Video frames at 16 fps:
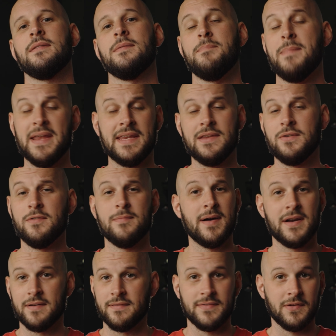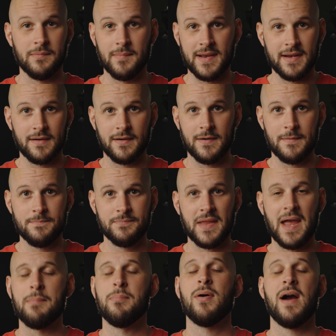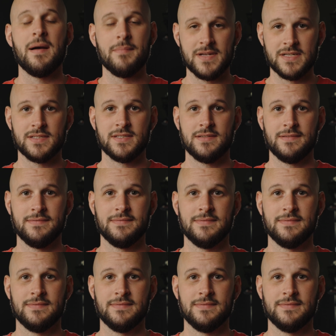make you a better filmmaker, I promise.